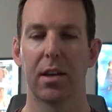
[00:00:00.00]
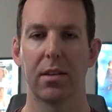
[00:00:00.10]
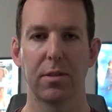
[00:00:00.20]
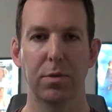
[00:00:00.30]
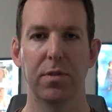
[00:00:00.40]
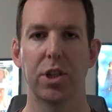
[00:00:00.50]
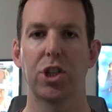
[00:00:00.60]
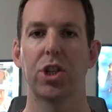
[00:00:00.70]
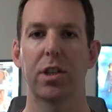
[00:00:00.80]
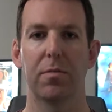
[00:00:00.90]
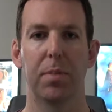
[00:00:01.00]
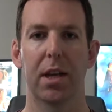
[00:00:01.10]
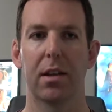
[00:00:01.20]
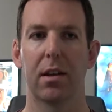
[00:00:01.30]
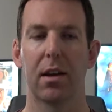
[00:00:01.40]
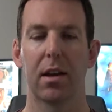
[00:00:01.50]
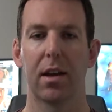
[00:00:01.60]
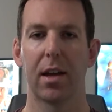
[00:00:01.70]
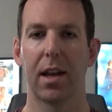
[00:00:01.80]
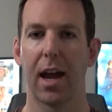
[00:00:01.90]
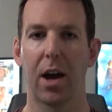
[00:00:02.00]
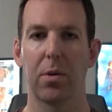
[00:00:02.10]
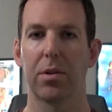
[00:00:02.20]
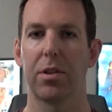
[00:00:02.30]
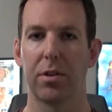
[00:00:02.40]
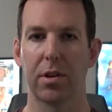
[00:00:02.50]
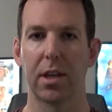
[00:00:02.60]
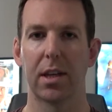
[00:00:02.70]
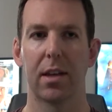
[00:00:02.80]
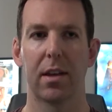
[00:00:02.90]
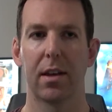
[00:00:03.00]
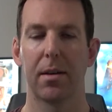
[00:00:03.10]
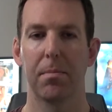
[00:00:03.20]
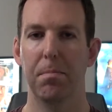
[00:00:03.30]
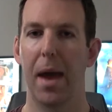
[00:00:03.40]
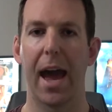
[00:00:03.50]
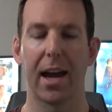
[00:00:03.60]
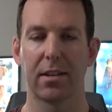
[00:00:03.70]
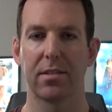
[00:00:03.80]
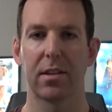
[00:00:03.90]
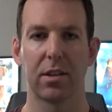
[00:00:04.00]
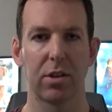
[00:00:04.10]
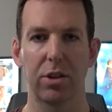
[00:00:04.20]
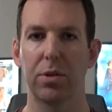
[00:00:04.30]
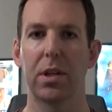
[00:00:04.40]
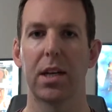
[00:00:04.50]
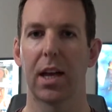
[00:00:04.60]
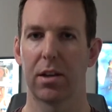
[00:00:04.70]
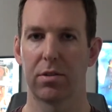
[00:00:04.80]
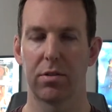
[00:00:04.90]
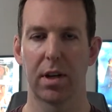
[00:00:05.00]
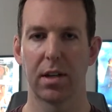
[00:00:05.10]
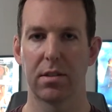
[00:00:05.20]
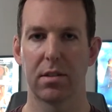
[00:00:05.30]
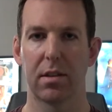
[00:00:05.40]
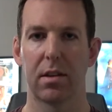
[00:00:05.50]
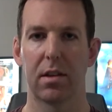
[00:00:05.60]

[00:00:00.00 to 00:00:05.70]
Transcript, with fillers: This movie should have been an hour 30 max, including end credits.